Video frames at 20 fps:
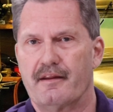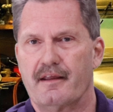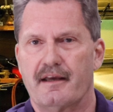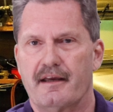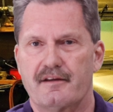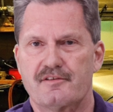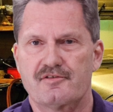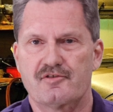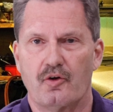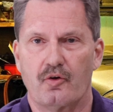they
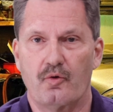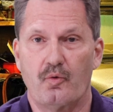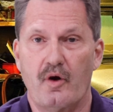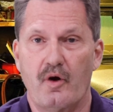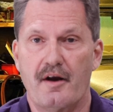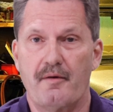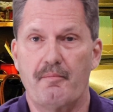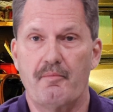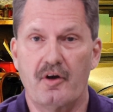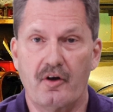had sold
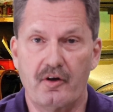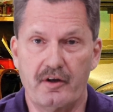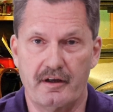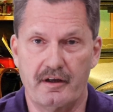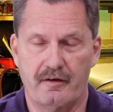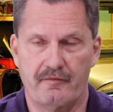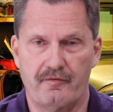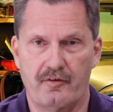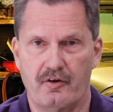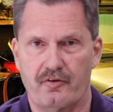1
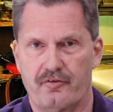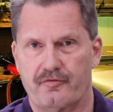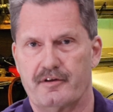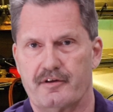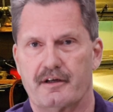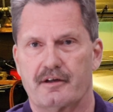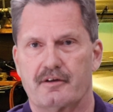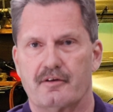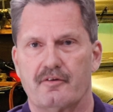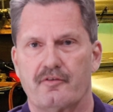million of those
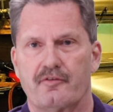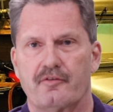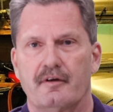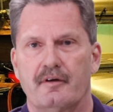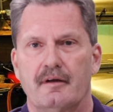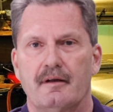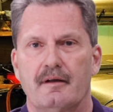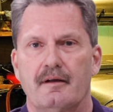vehicles.